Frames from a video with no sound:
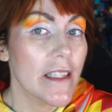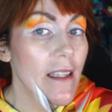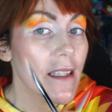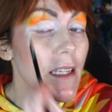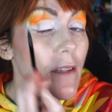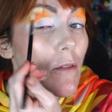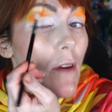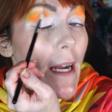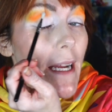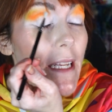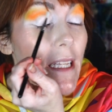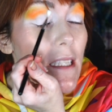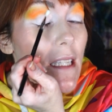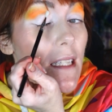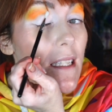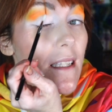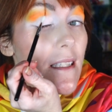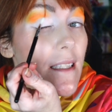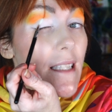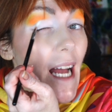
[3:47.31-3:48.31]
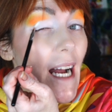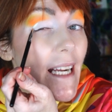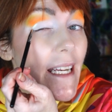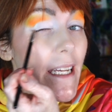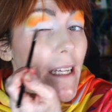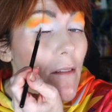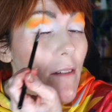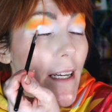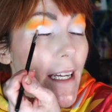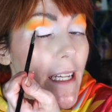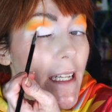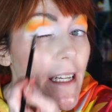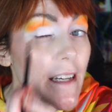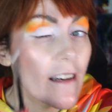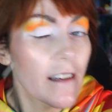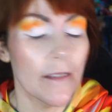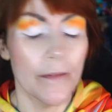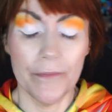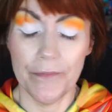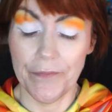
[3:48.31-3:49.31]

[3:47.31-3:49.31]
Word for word: like right in the socket right here.